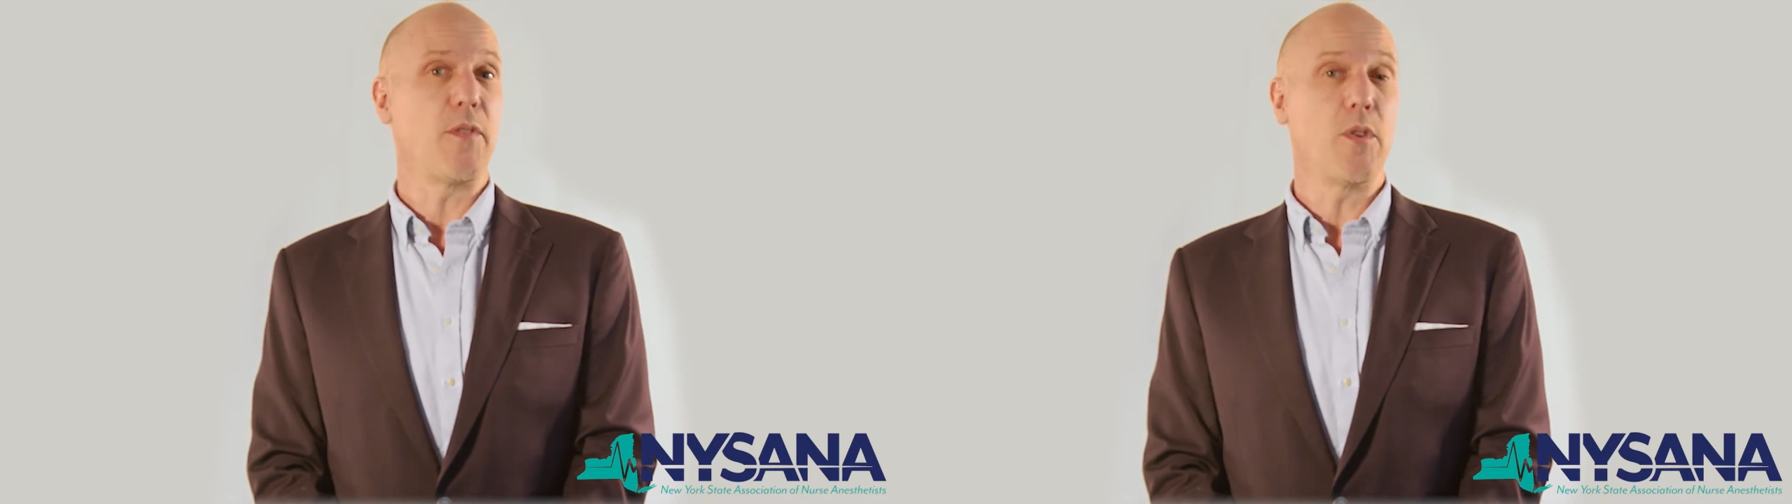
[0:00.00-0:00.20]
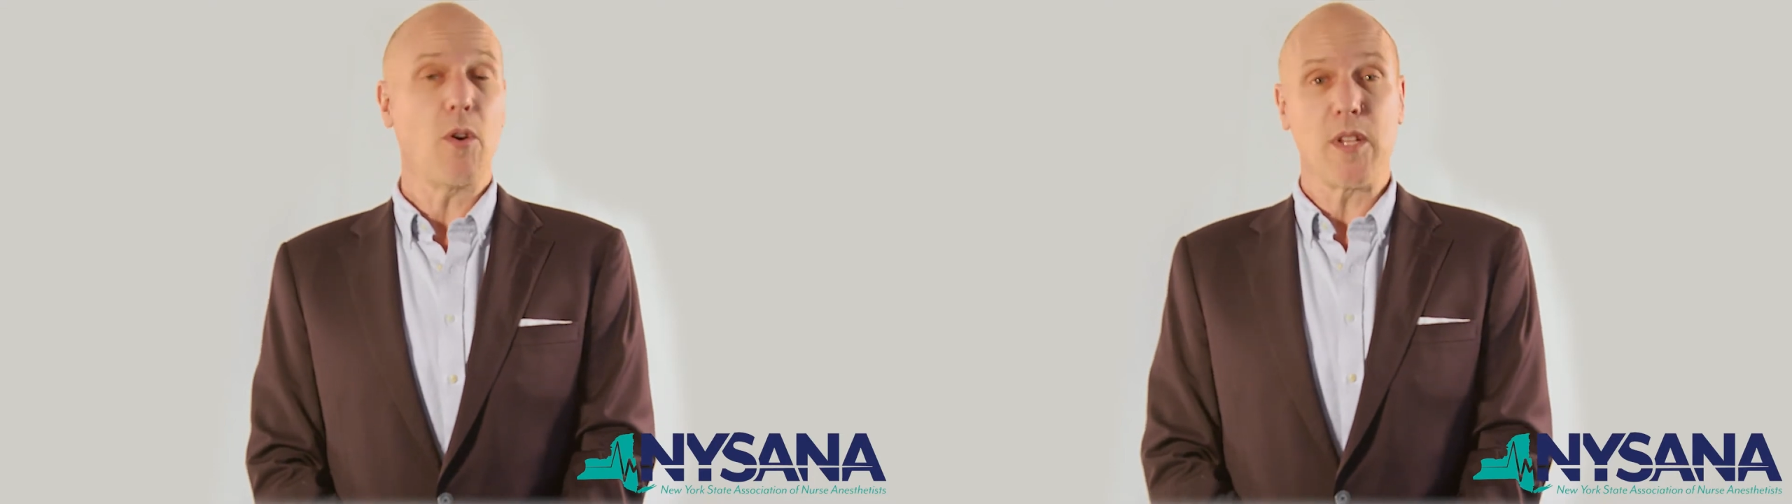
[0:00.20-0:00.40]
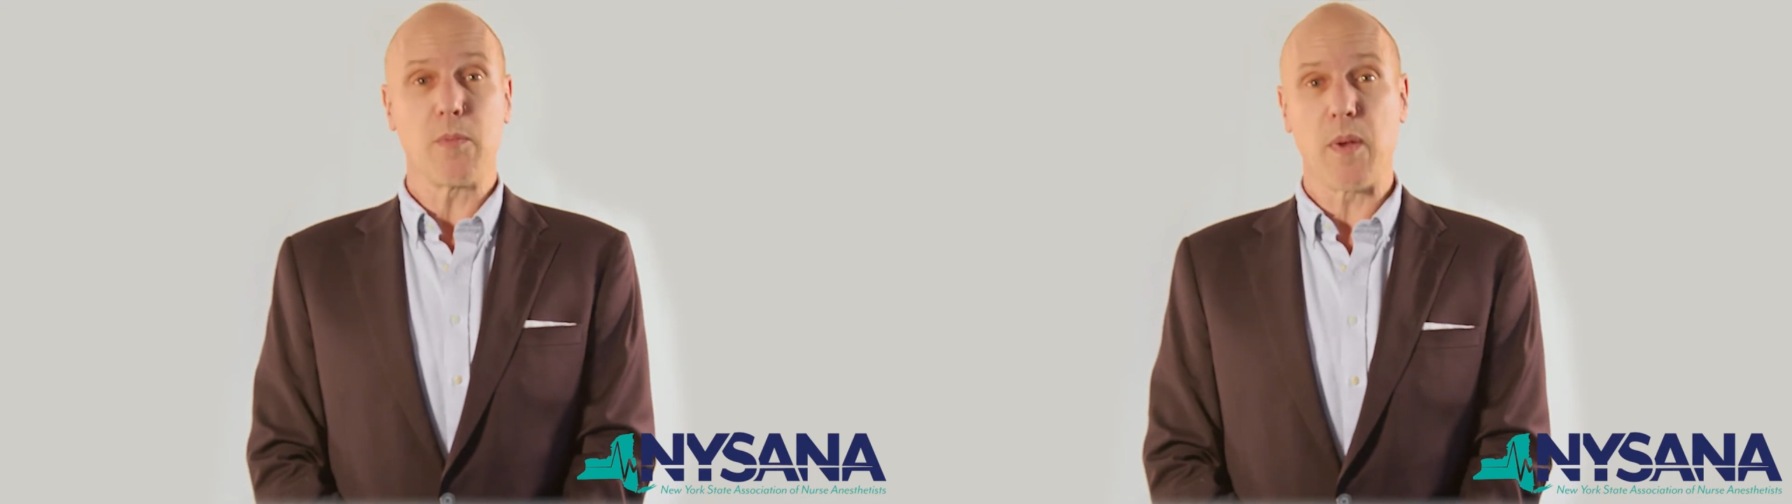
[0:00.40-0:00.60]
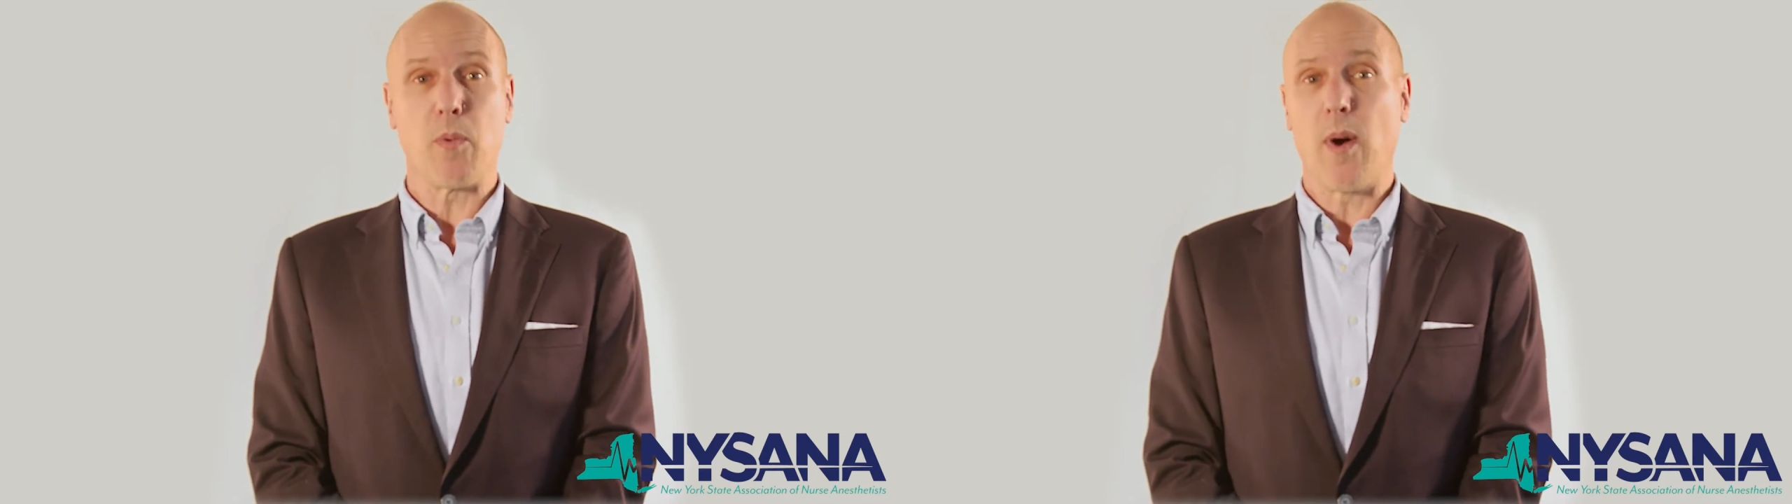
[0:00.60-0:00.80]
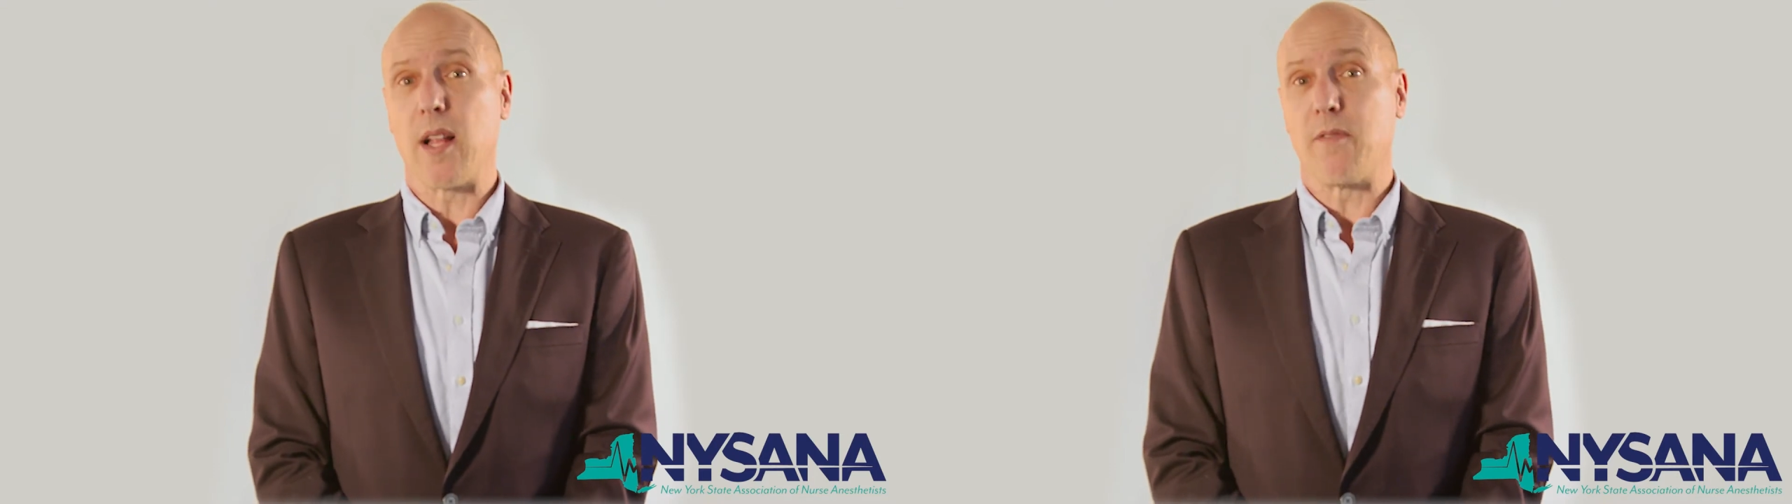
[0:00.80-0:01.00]
you know these
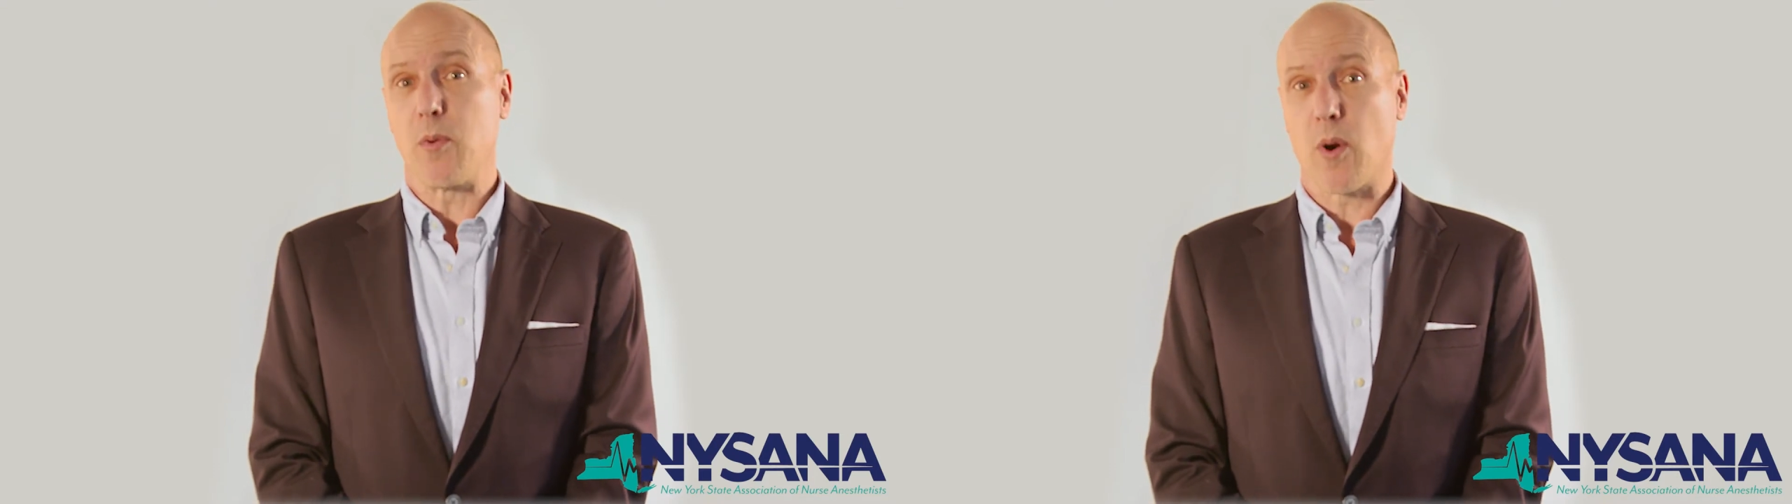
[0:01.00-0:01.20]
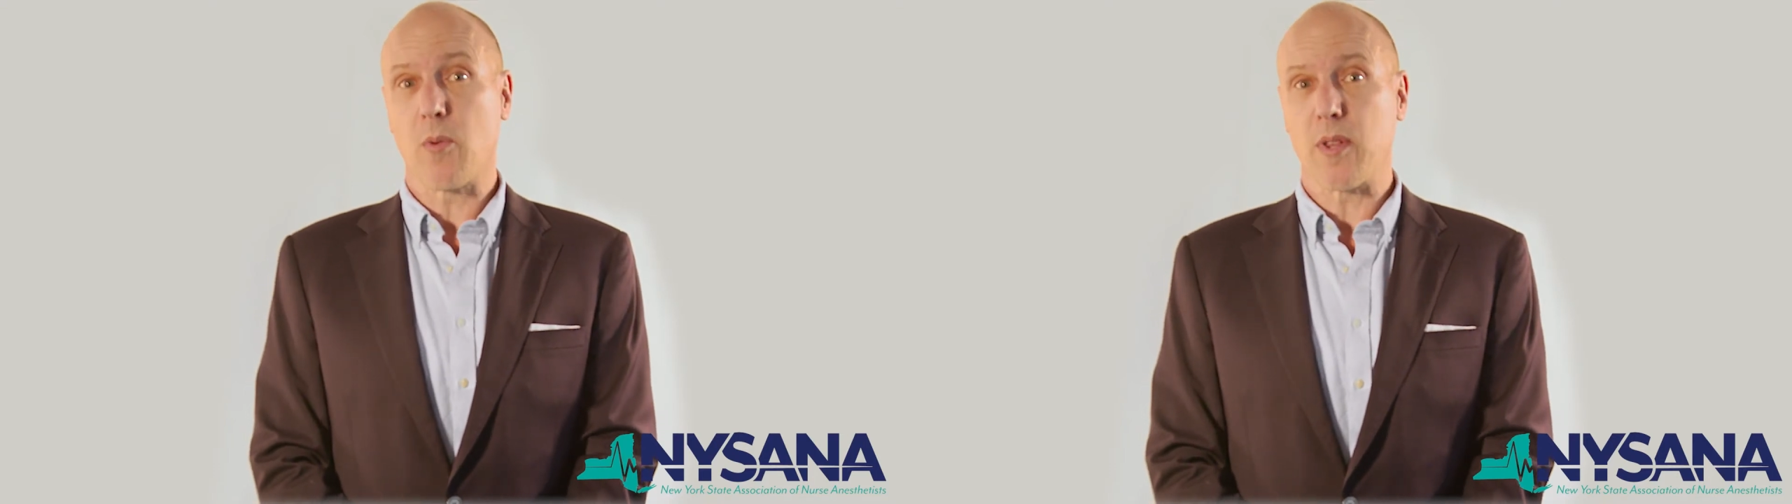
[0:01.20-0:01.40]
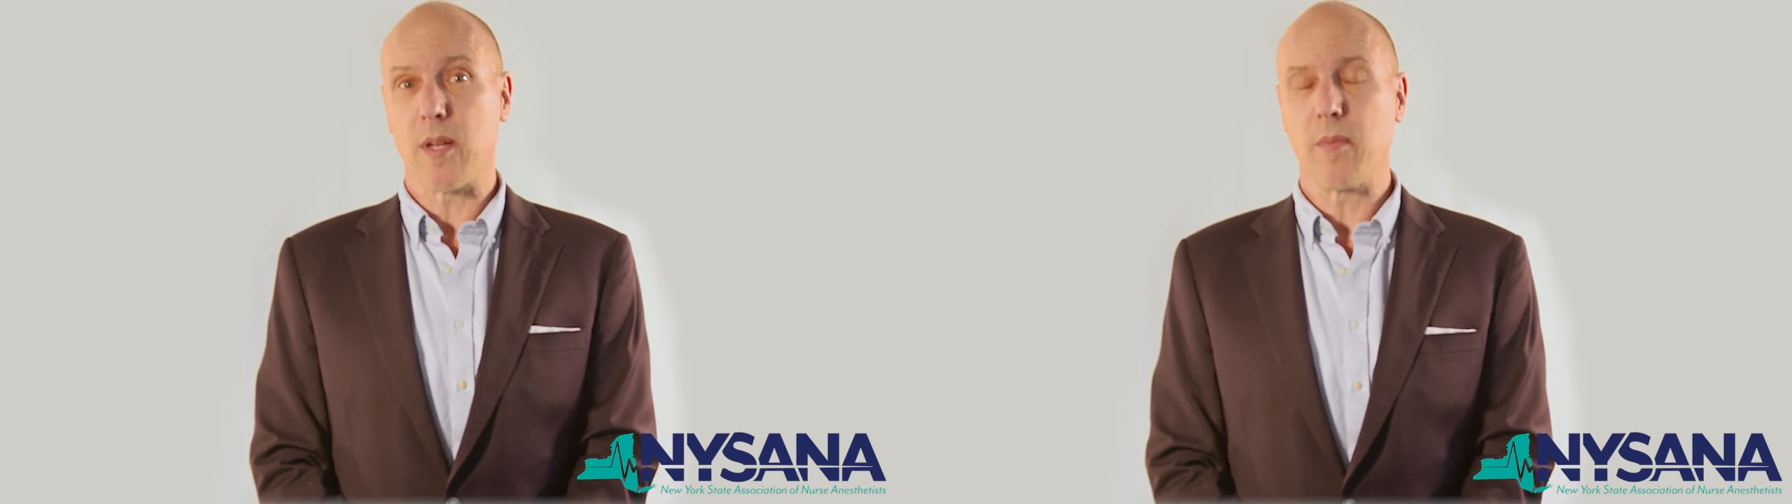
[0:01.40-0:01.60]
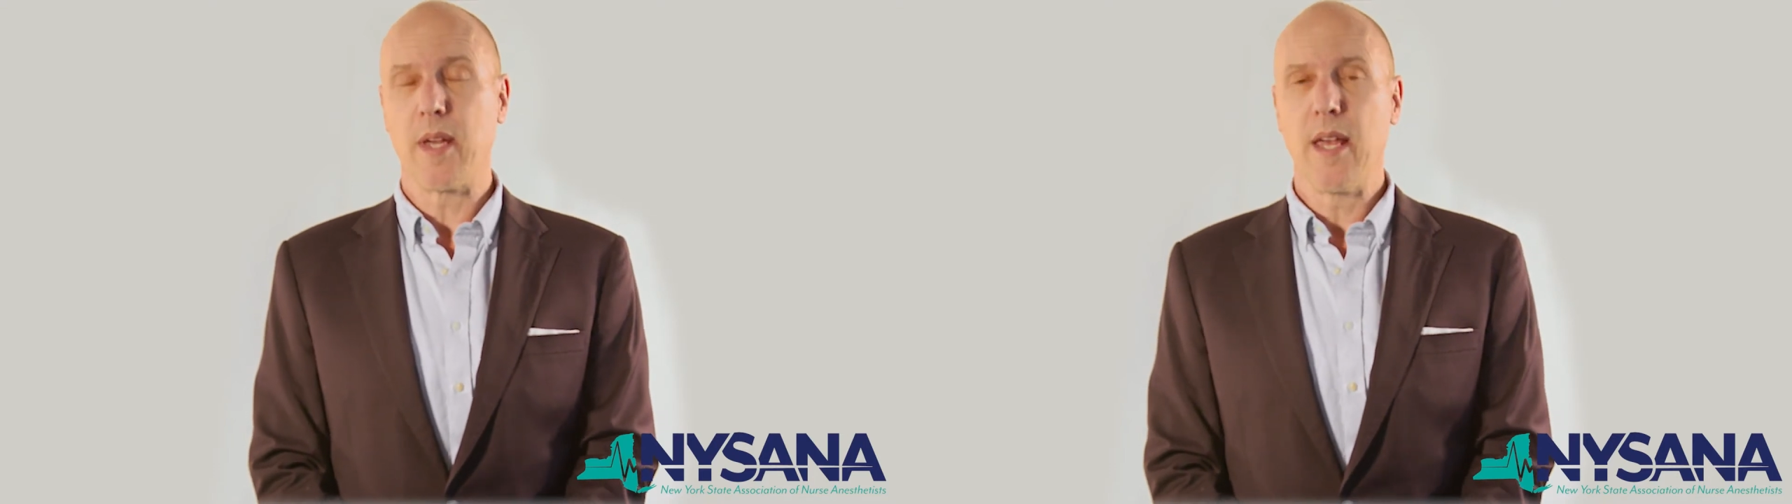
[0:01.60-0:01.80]
people well, if you work with them.